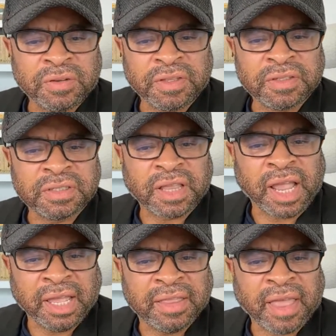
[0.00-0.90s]

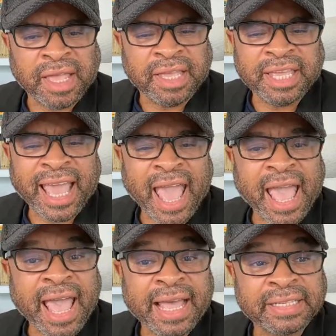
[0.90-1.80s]
They
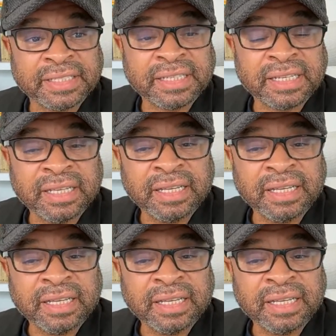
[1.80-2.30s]
cast